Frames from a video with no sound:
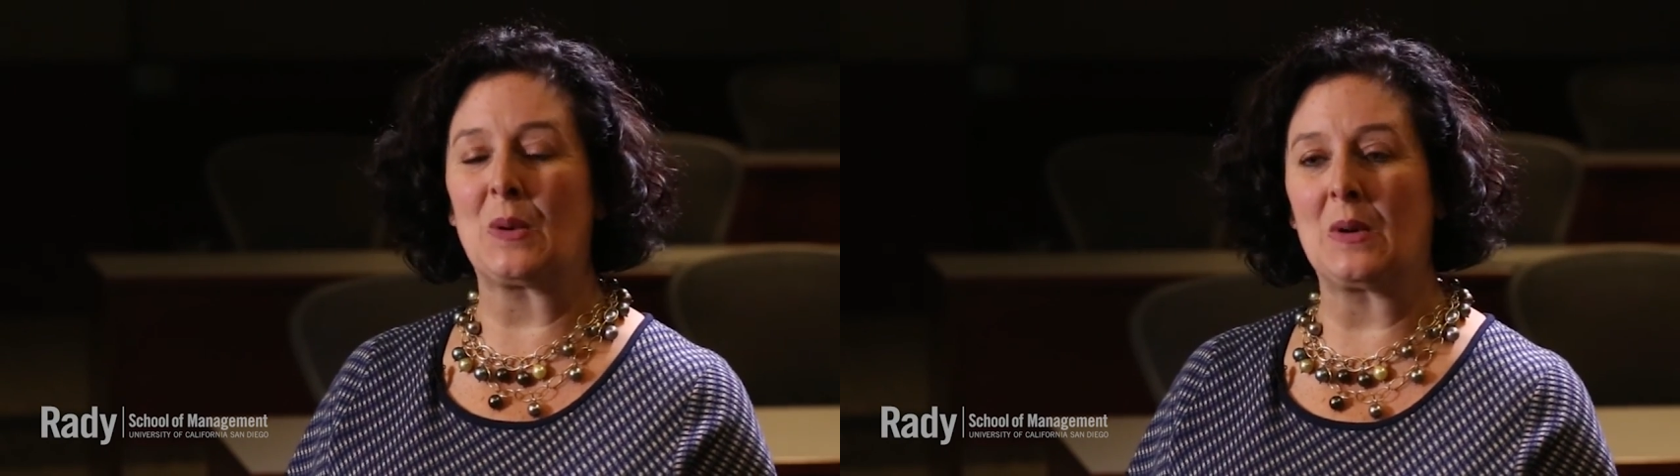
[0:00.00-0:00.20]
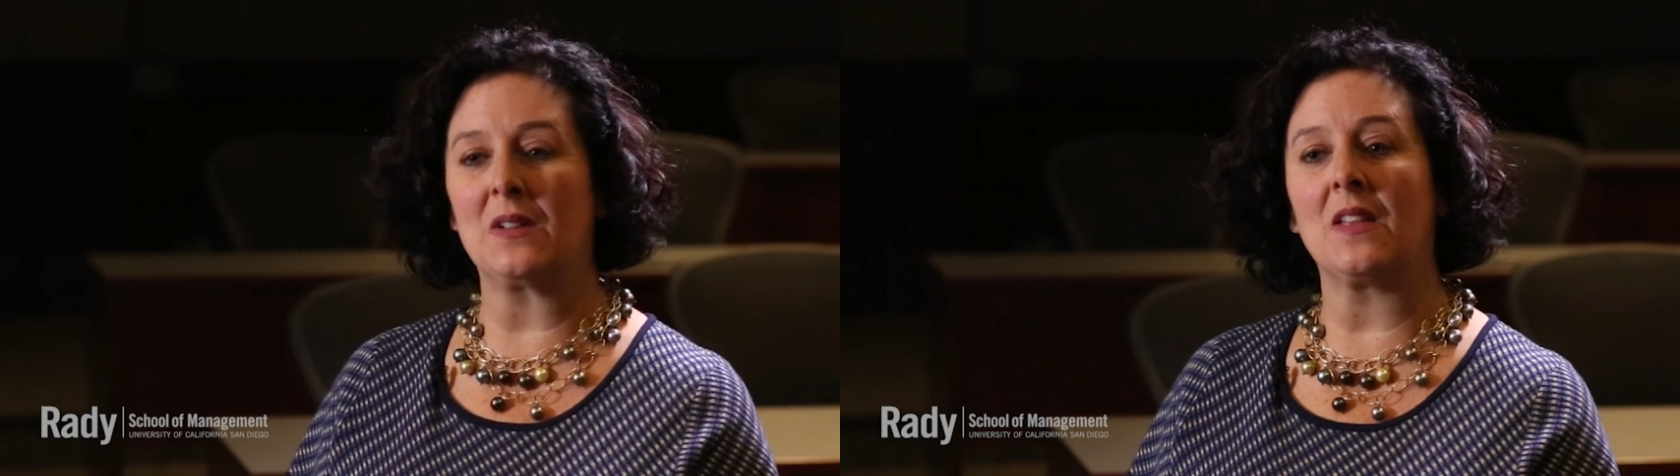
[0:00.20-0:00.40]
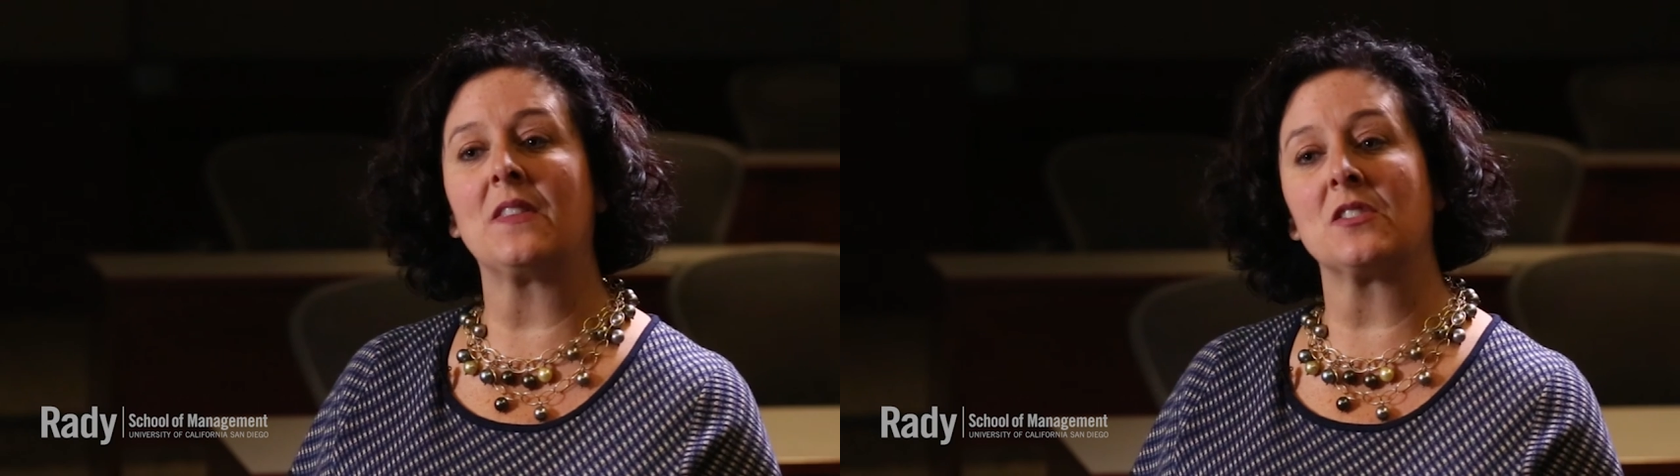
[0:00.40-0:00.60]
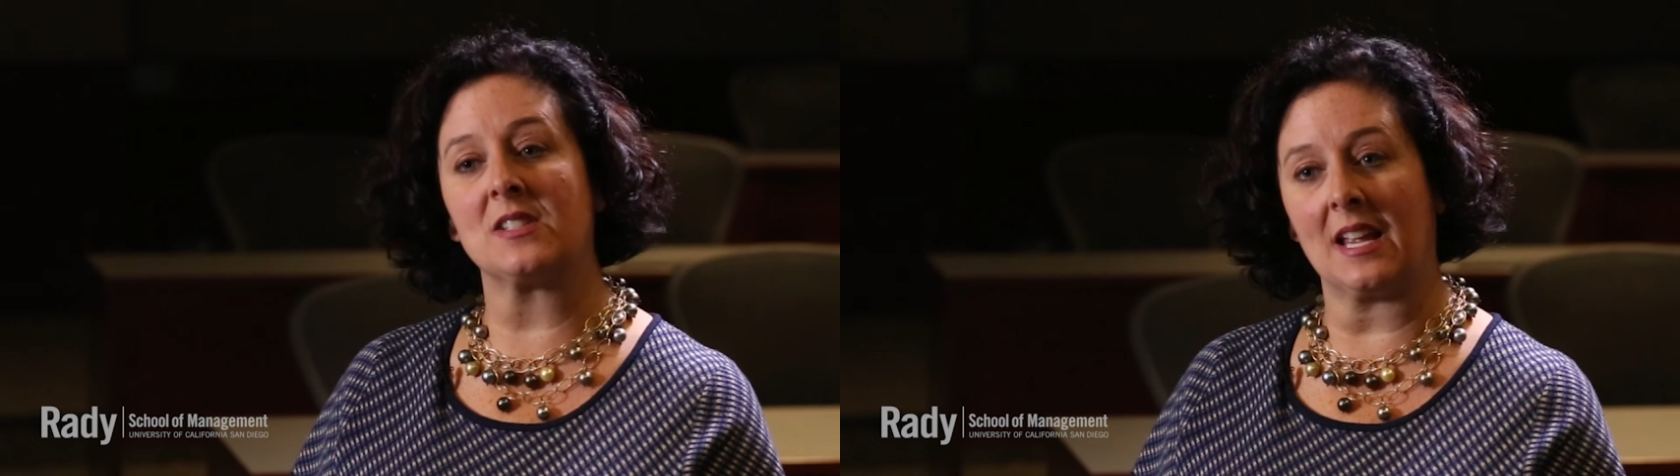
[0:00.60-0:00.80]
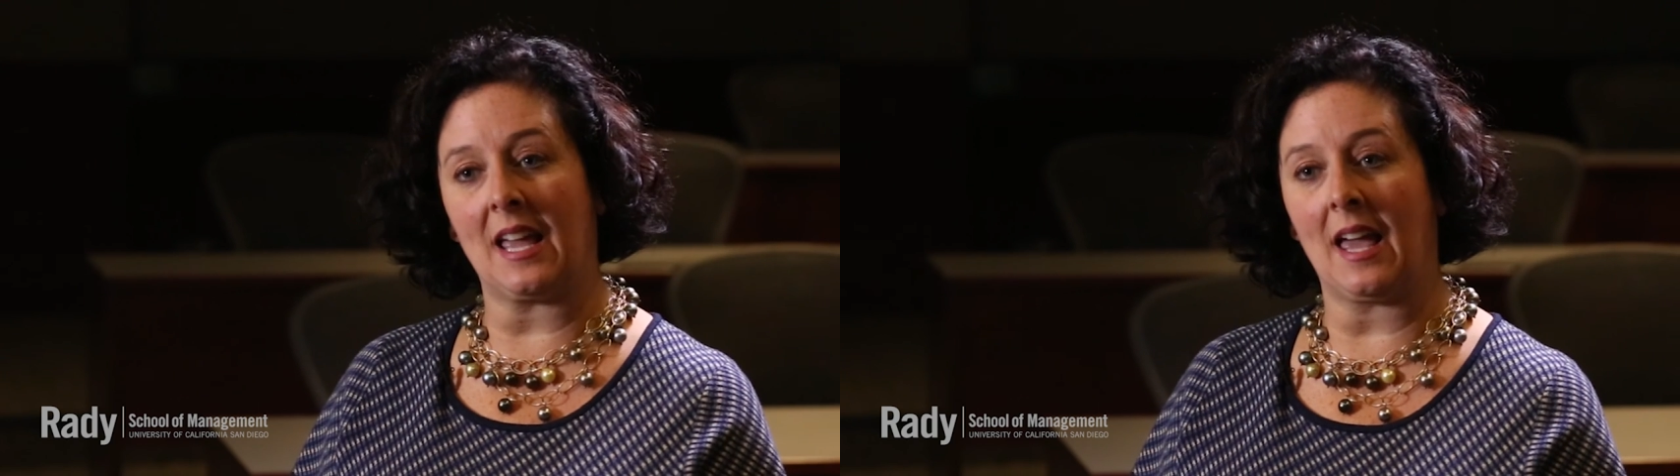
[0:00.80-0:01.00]
career that they're
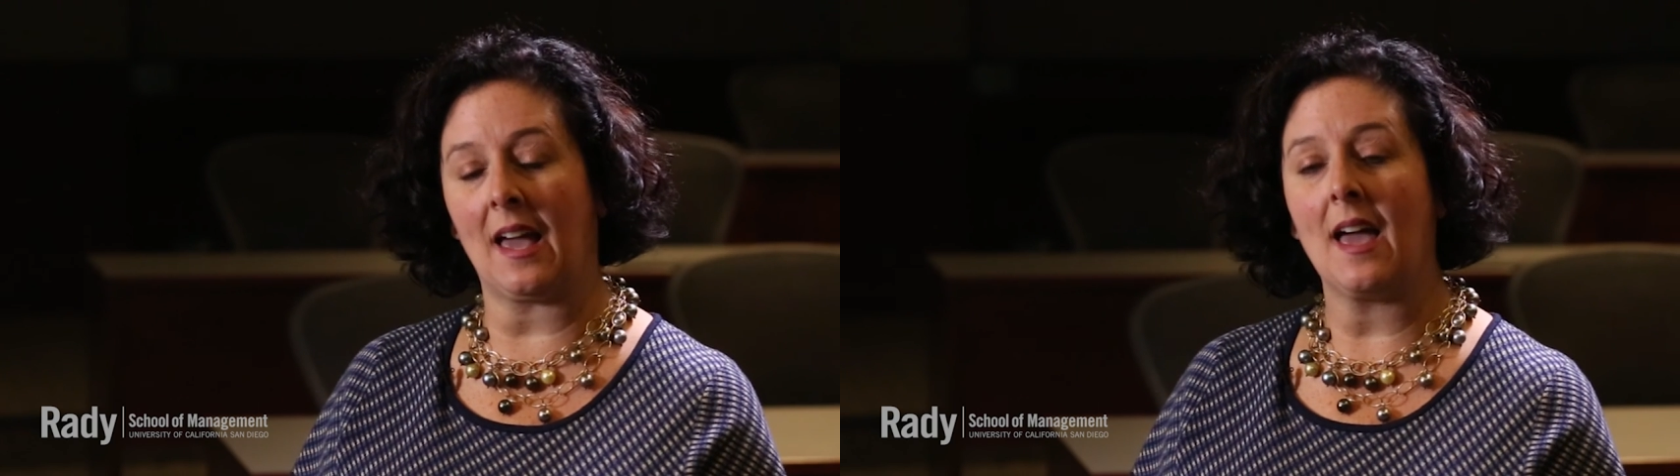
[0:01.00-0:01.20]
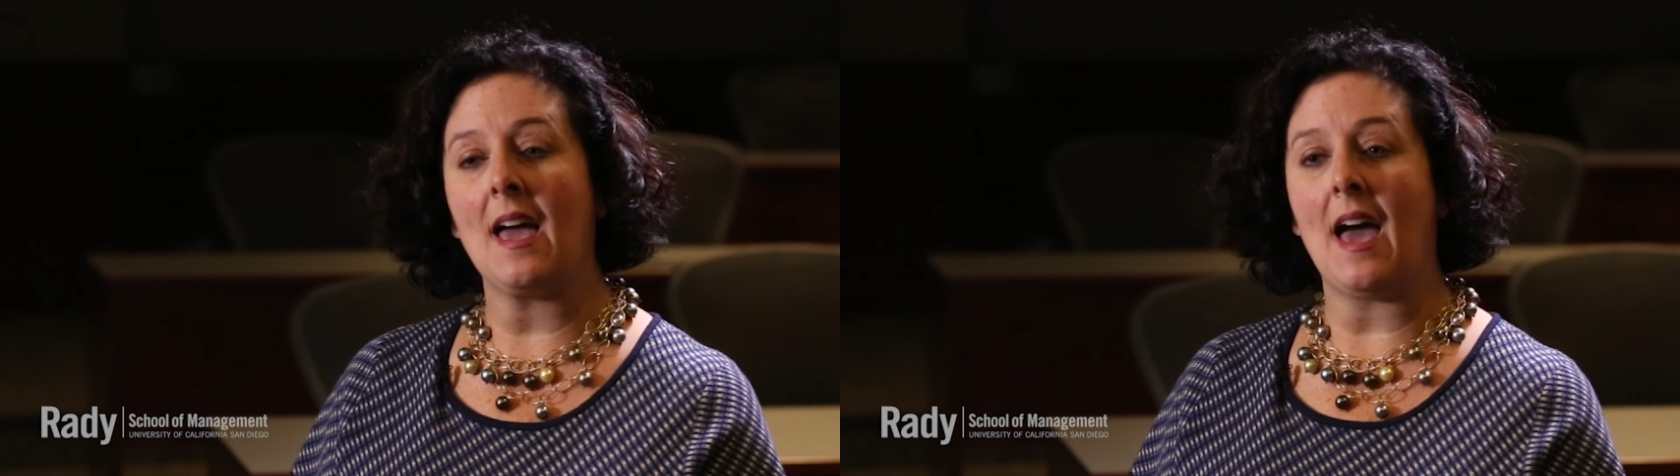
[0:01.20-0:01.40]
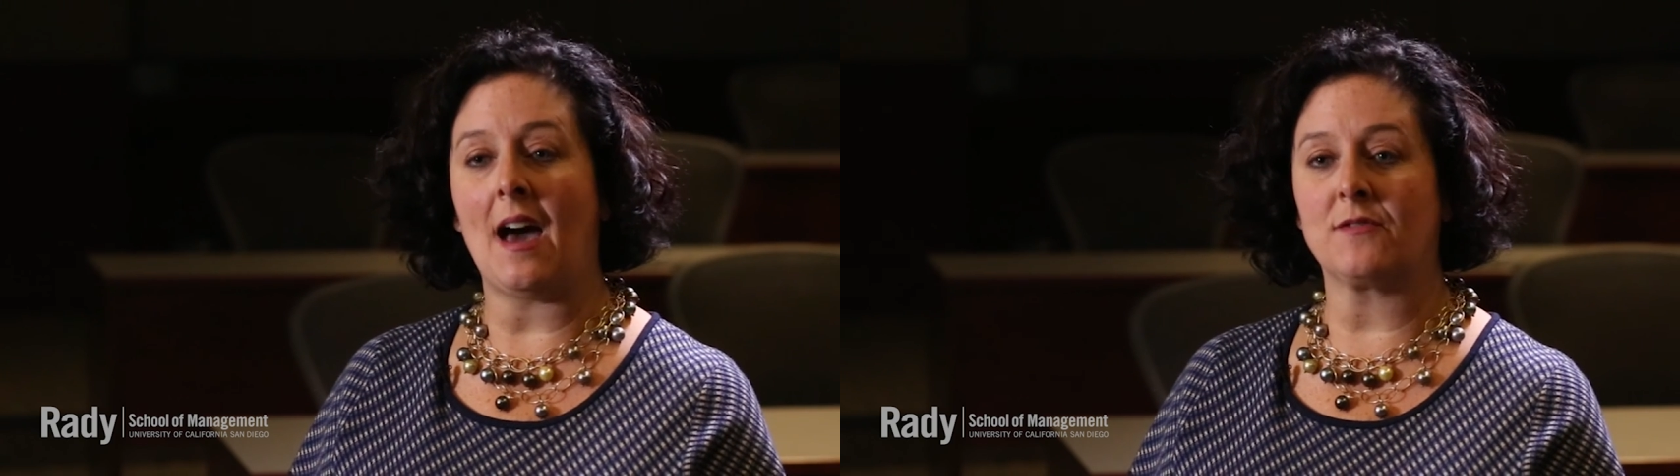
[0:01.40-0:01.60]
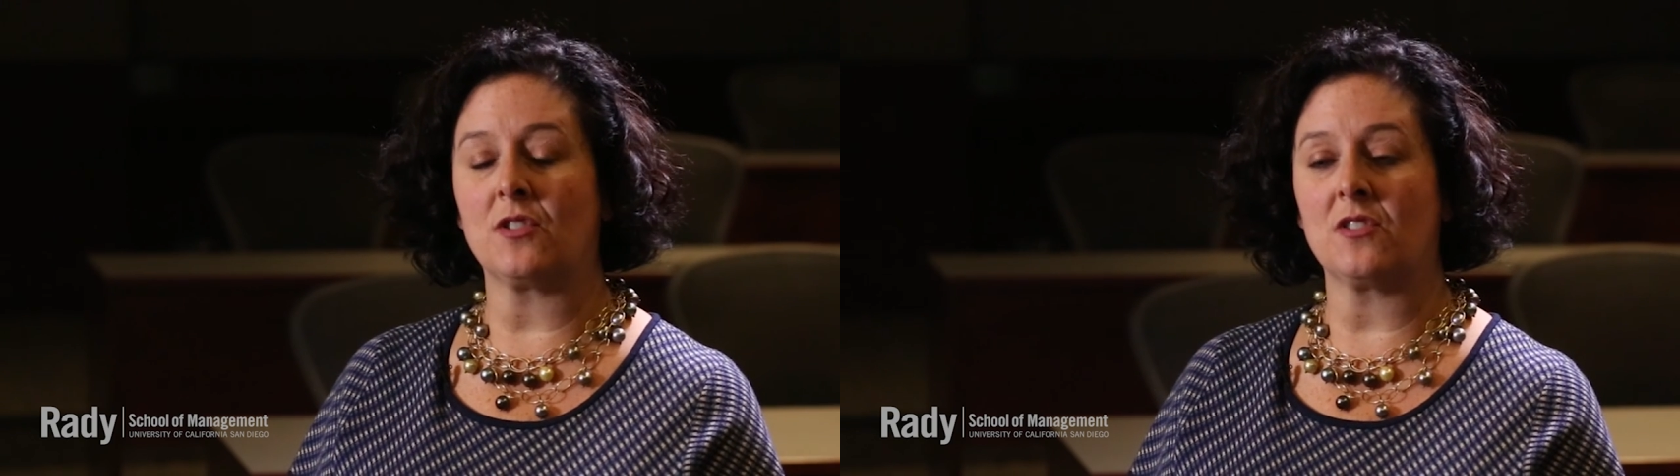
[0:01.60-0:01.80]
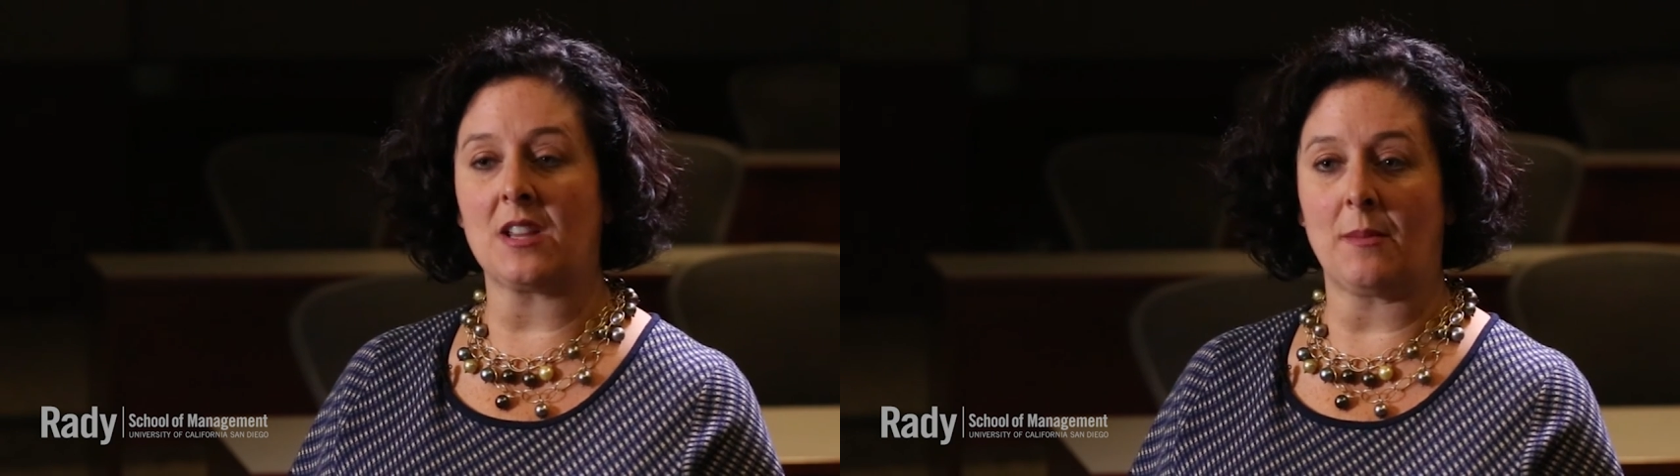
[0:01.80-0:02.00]
seeking
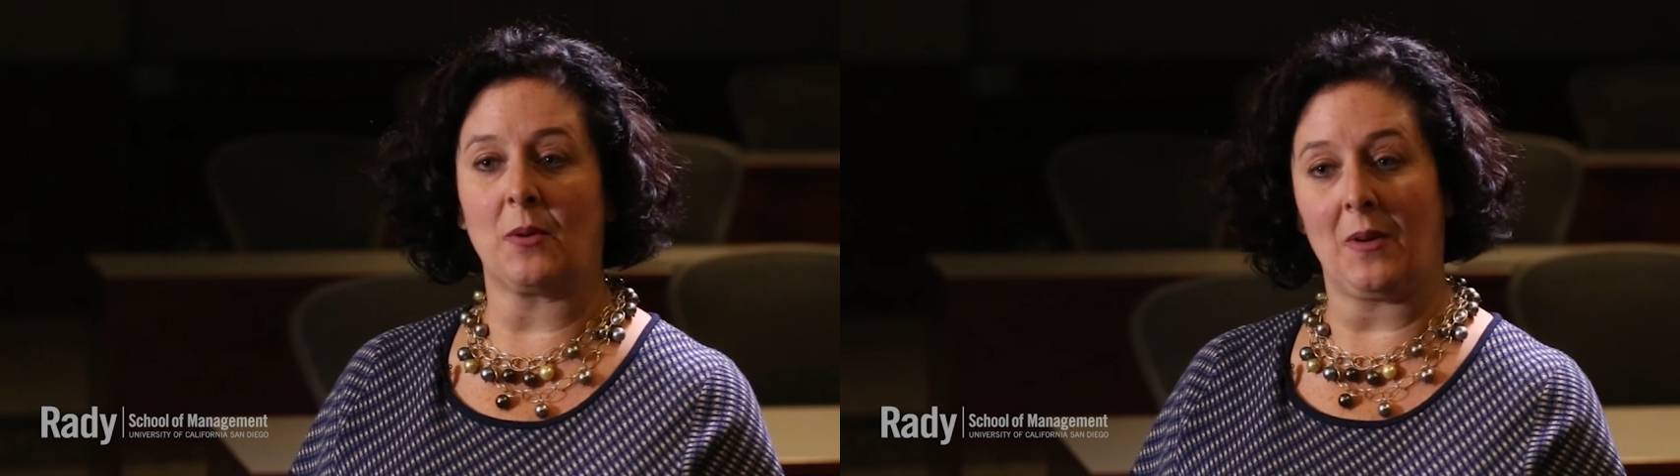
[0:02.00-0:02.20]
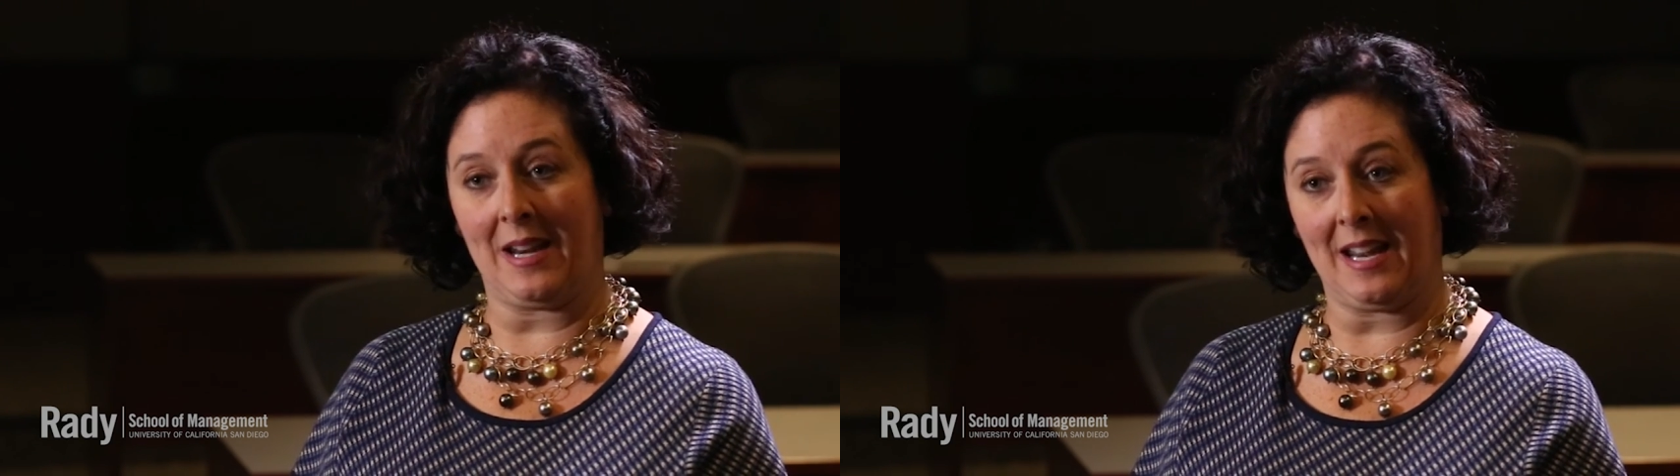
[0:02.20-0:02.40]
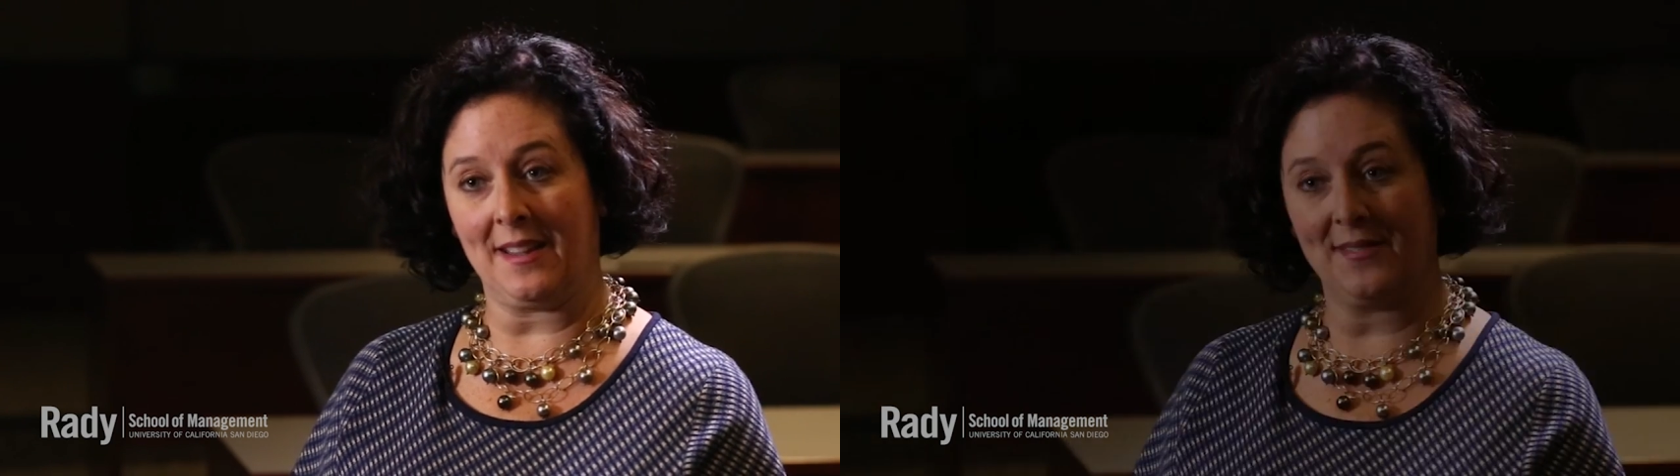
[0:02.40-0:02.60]
after their time at Rady.